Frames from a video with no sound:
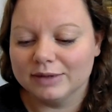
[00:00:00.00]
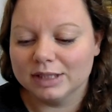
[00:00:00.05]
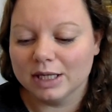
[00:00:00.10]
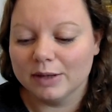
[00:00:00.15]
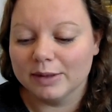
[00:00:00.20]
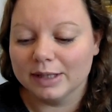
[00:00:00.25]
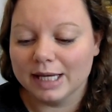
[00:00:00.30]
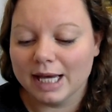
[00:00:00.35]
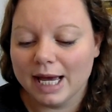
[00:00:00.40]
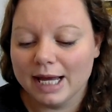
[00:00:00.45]

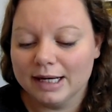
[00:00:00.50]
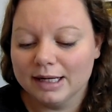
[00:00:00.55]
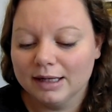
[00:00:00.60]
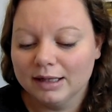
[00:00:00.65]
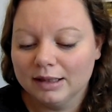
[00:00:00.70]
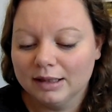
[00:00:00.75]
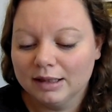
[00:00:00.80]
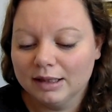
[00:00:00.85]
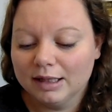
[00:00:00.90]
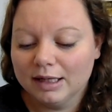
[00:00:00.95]
So again,
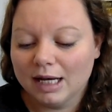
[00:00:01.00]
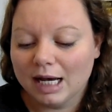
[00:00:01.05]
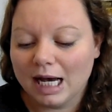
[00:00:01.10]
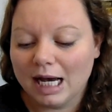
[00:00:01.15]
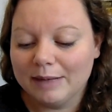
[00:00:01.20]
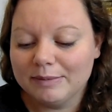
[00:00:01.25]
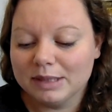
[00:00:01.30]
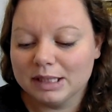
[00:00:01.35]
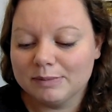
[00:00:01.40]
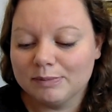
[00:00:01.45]

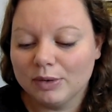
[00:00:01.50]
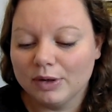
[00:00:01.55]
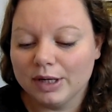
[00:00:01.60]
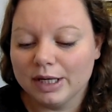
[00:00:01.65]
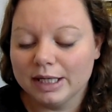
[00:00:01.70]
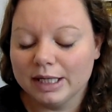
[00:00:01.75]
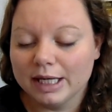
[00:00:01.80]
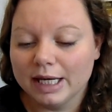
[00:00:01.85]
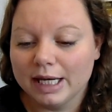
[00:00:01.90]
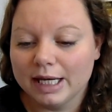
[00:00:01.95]
I'm just
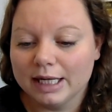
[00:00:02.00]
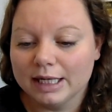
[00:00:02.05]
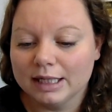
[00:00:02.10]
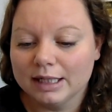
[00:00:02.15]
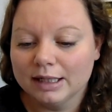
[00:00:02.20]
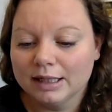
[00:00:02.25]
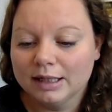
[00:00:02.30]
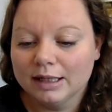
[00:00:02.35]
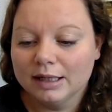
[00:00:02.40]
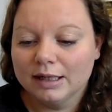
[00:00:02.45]
putting in